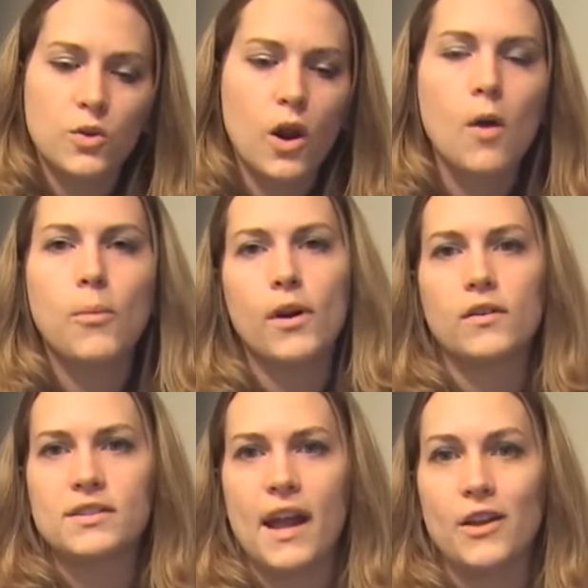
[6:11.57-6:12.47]
So it all
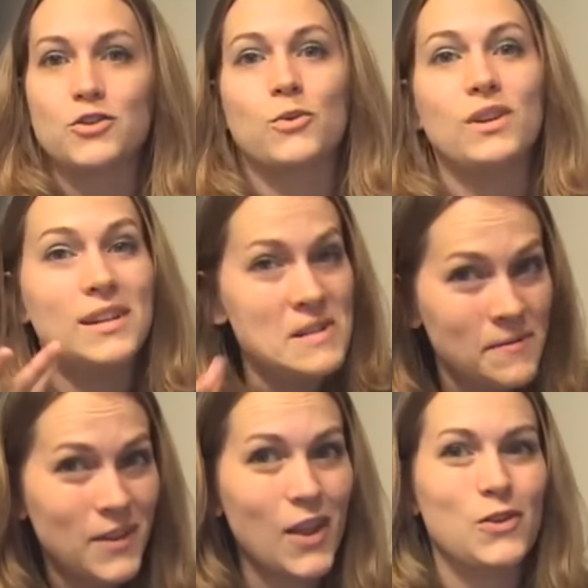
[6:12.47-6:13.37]
boils down to
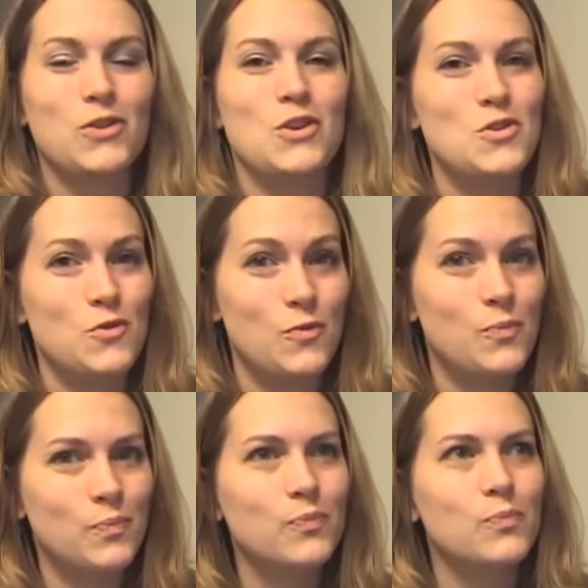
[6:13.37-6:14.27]
another thing you've
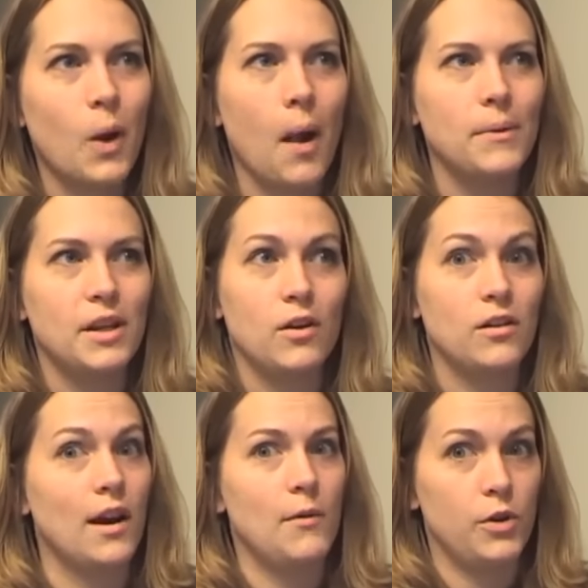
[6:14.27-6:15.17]
probably
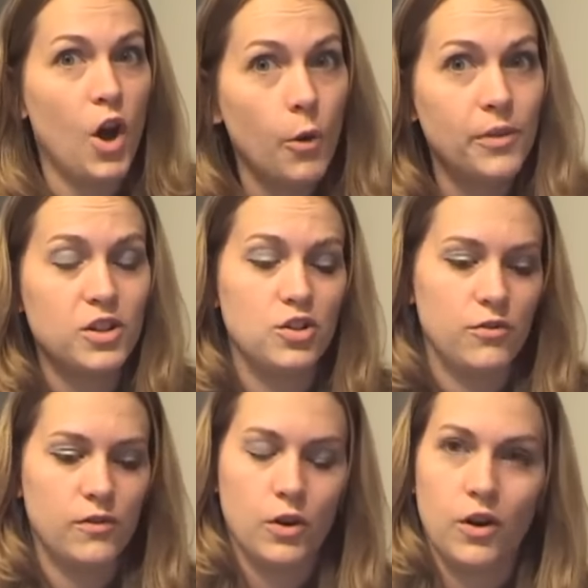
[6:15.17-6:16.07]
heard, or I would hope that
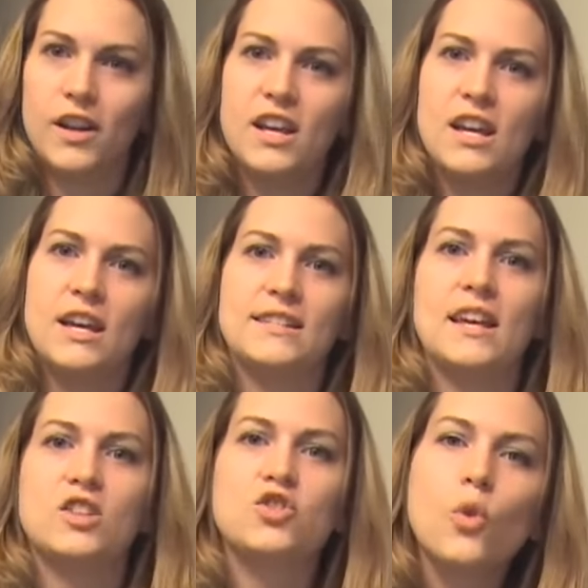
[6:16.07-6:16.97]
you've heard, is
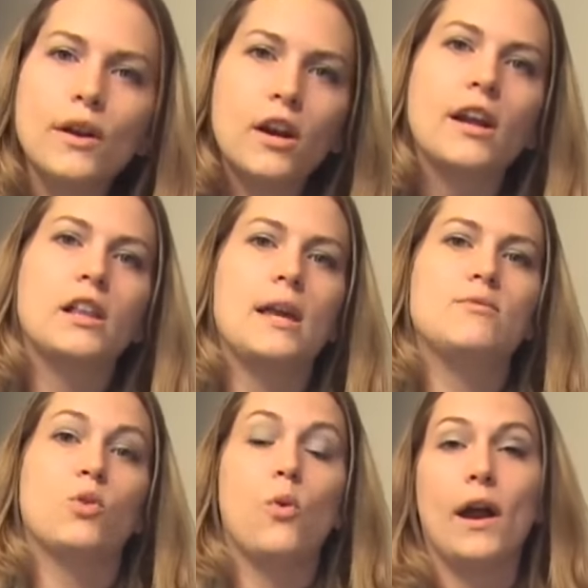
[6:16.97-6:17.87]
that extraordinary
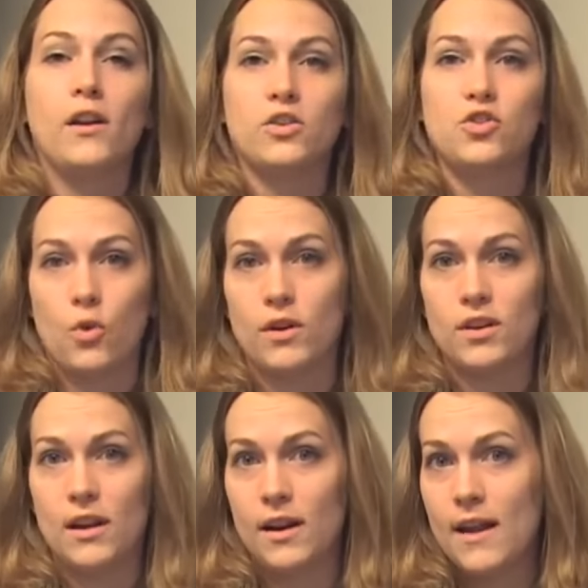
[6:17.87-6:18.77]
claims require
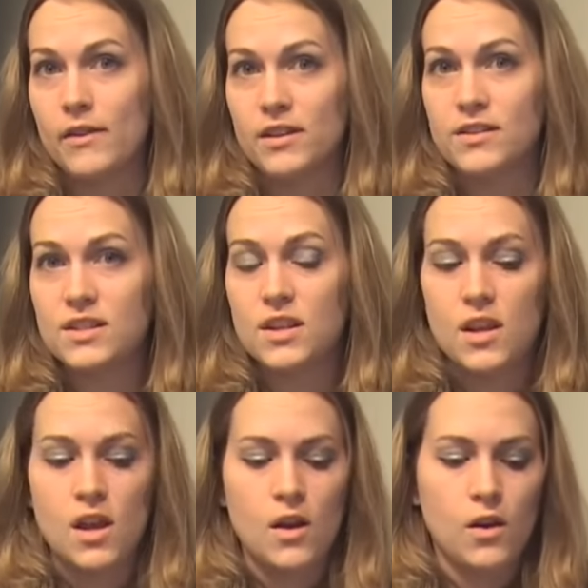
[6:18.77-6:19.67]
extraordinary evidence.
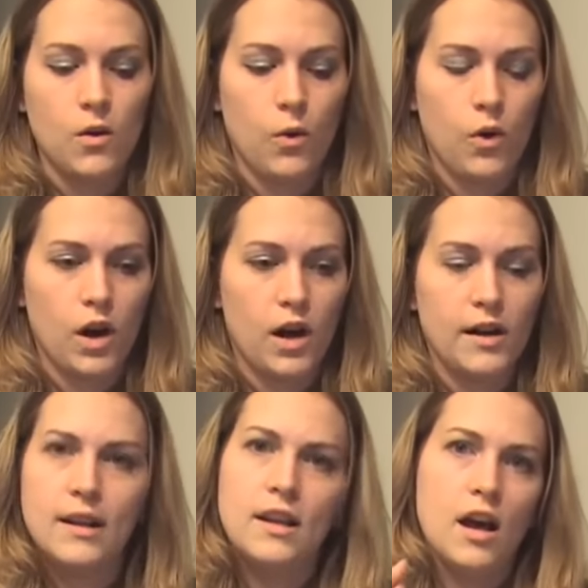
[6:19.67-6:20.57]

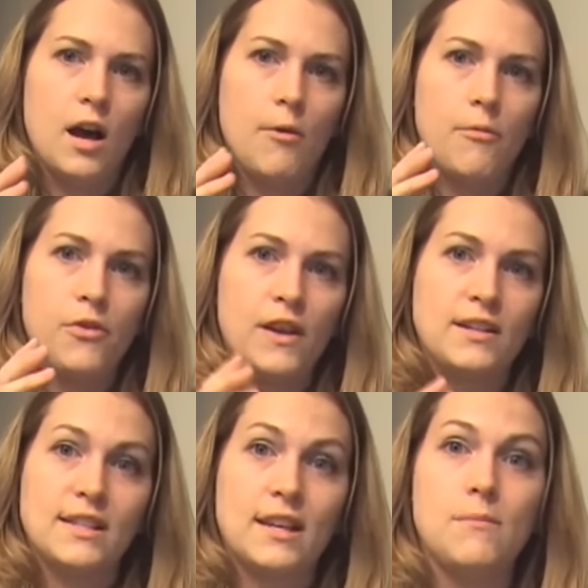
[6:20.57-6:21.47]
Or um,
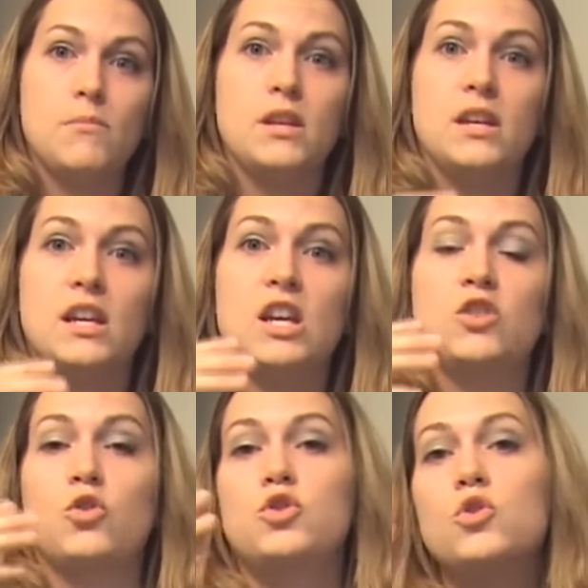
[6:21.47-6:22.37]
things that can be
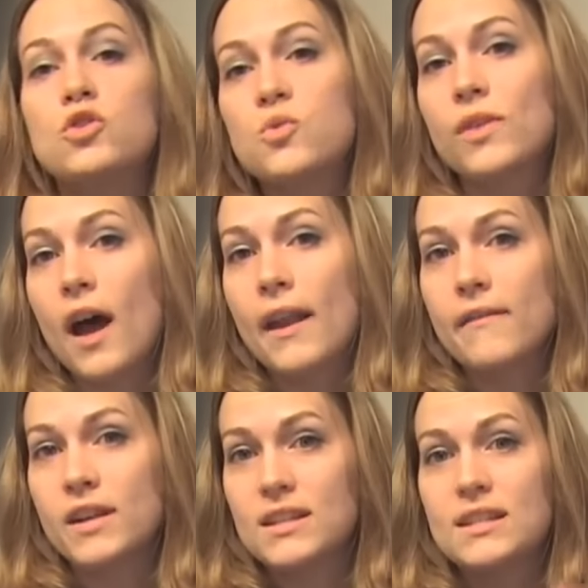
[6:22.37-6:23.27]
introduced without
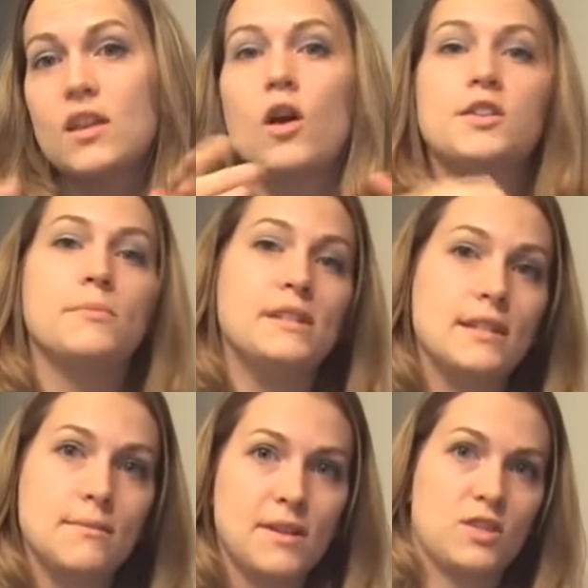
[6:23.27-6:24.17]
evidence can also be
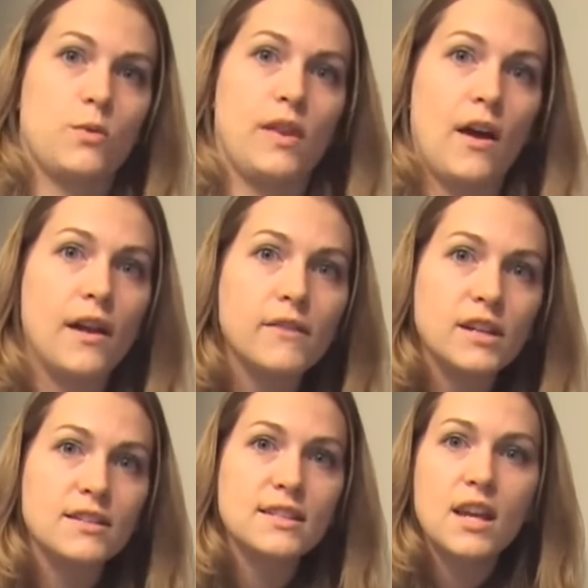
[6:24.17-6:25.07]
dismissed without
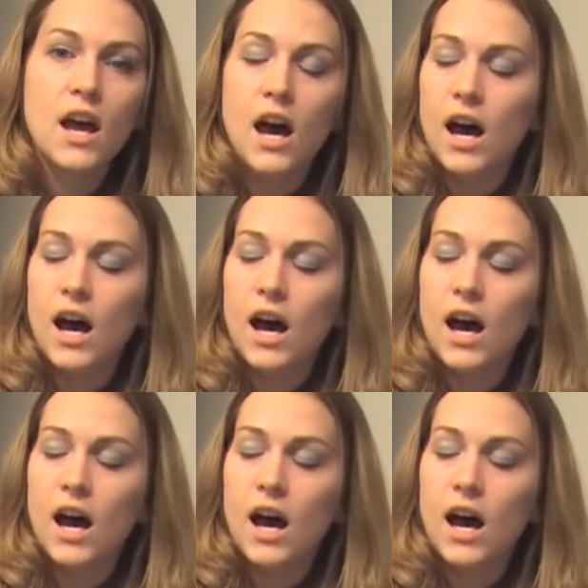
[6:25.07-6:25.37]
evidence.